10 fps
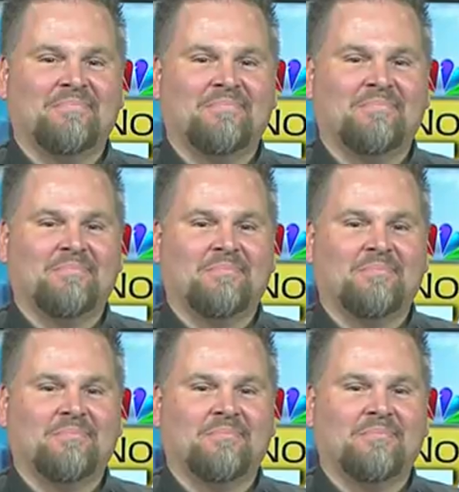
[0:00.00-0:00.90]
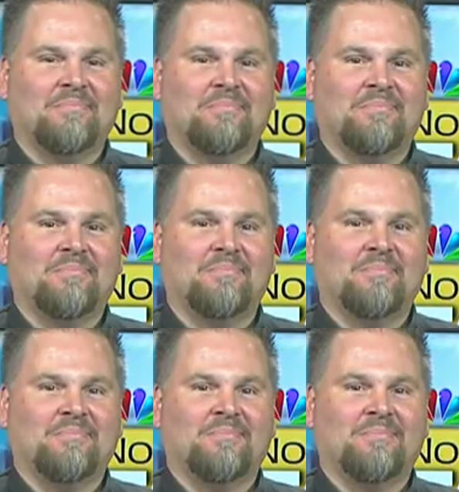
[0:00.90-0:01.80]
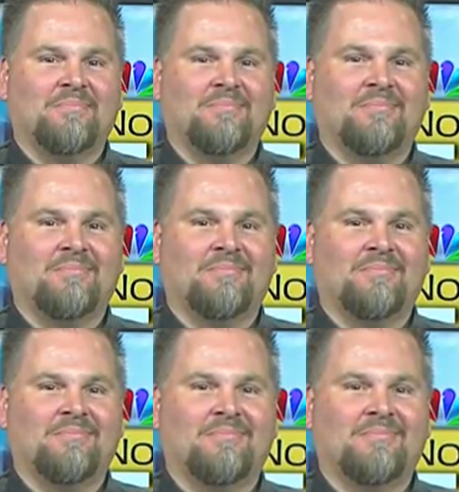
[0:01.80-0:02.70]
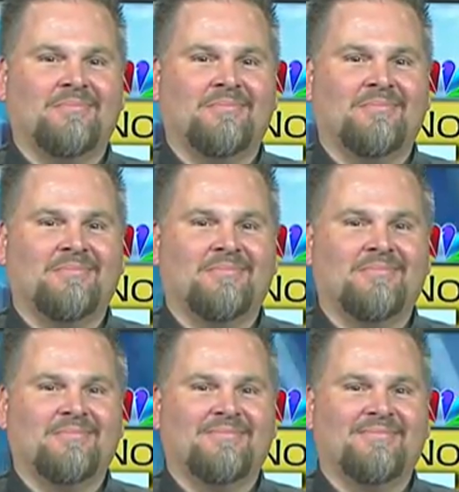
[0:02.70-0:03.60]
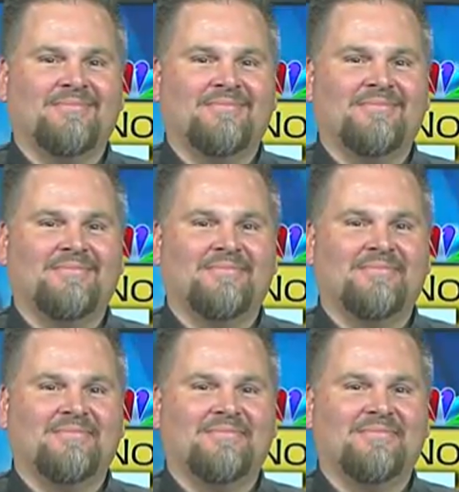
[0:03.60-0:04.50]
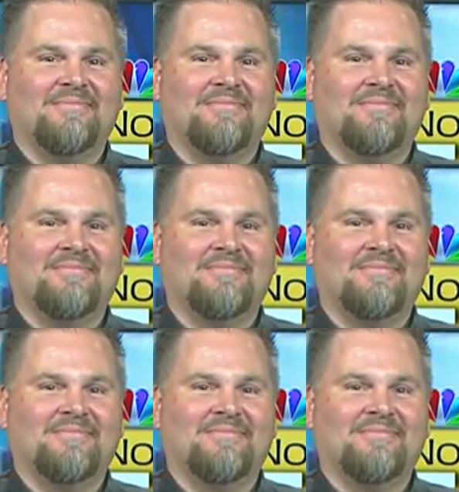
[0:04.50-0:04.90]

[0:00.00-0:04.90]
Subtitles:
This person isn't speaking.